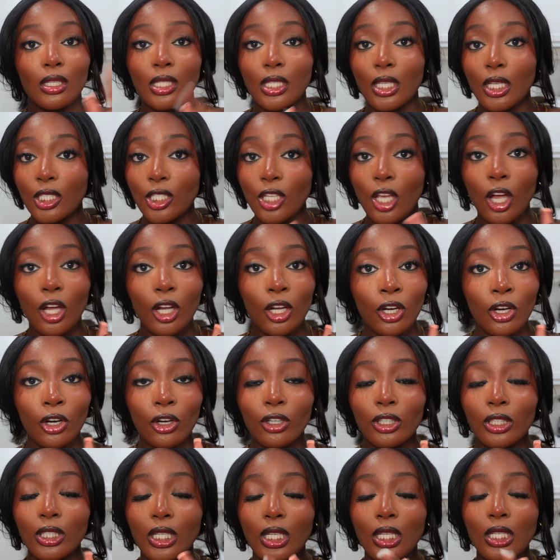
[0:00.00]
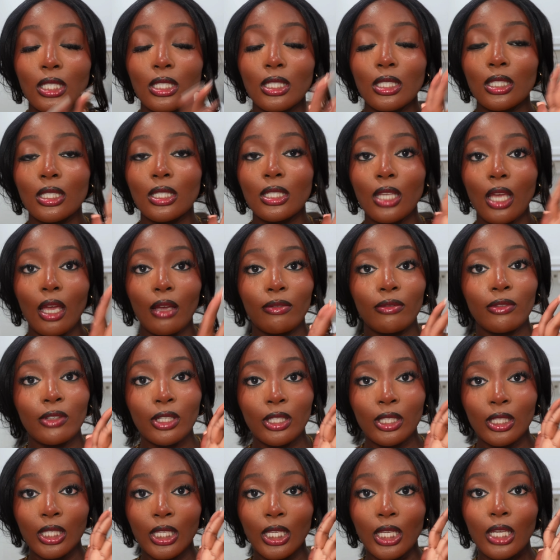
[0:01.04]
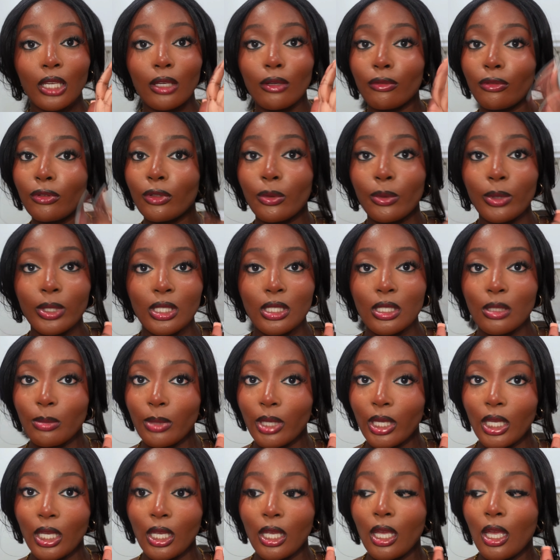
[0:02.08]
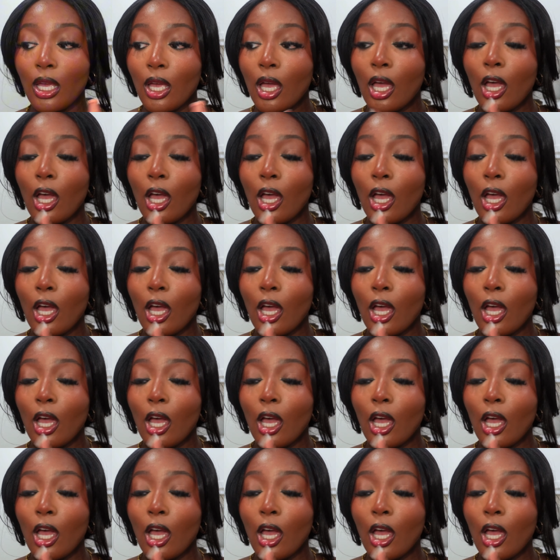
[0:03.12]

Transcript: TikTok girlies definitely influenced me